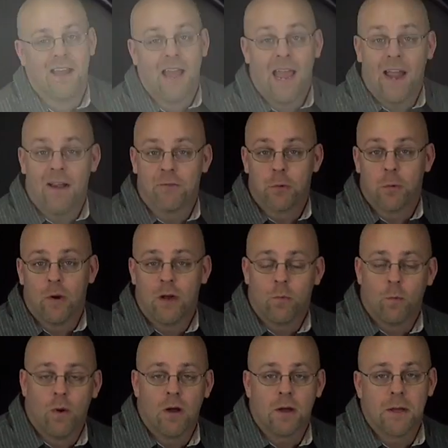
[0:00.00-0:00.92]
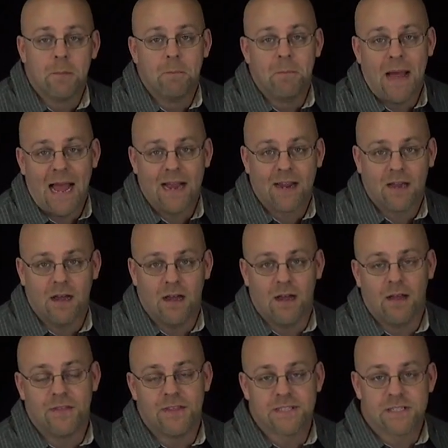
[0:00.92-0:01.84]
Hey everyone, welcome back.
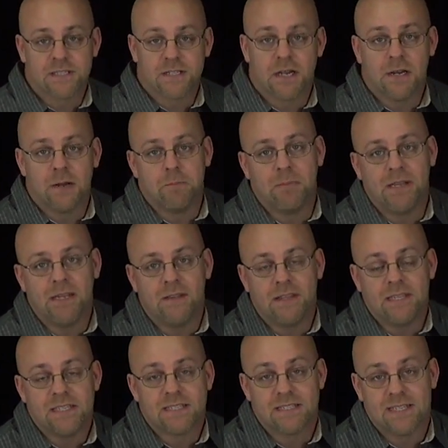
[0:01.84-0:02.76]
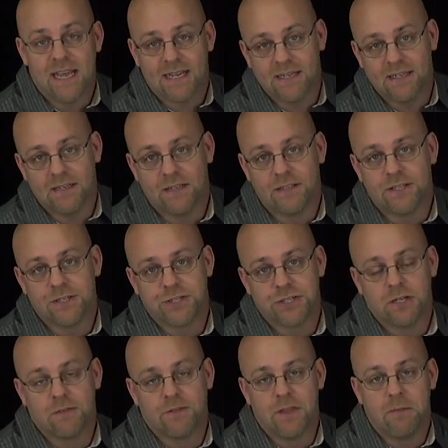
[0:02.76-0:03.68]
This is going to be the second
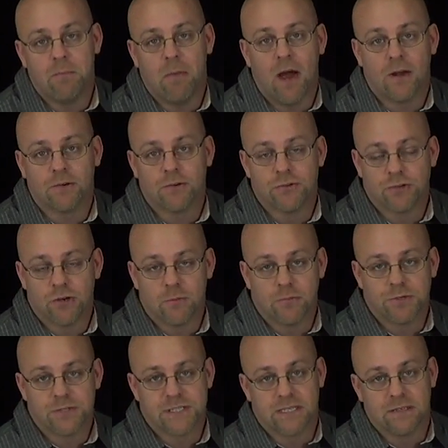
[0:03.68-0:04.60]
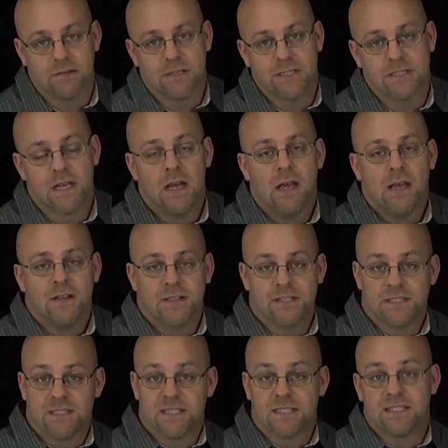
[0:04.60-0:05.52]
edition of the Modern Drummer series.
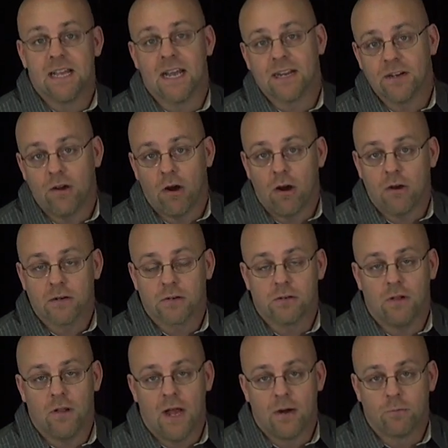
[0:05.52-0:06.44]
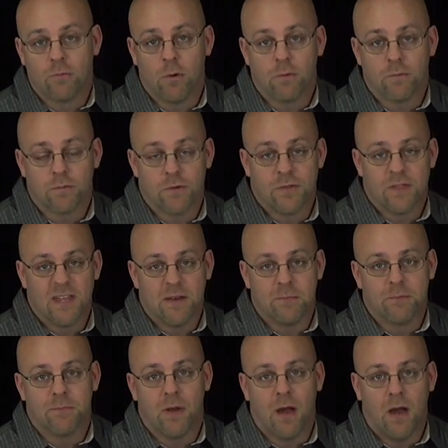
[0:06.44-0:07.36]
This is the second article I wrote for
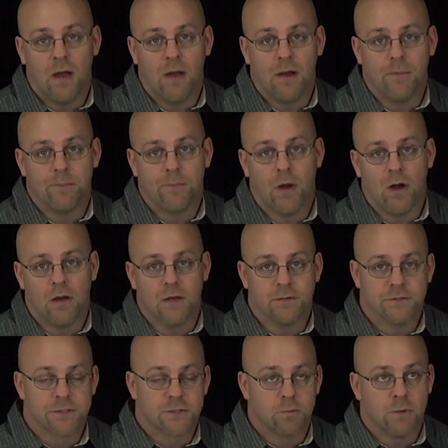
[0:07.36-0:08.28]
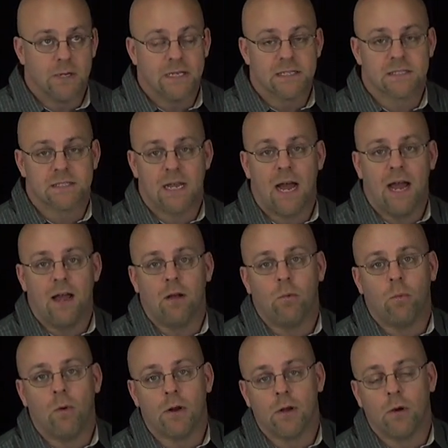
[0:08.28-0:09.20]
them on Swing
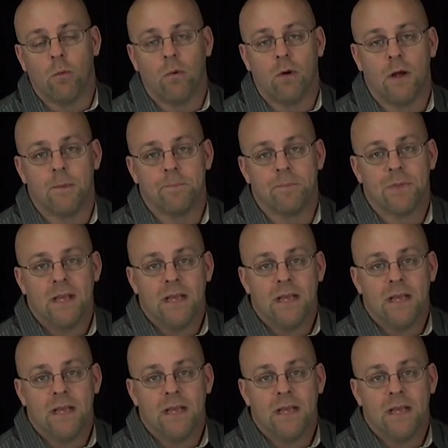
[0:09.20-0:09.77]
Style 101.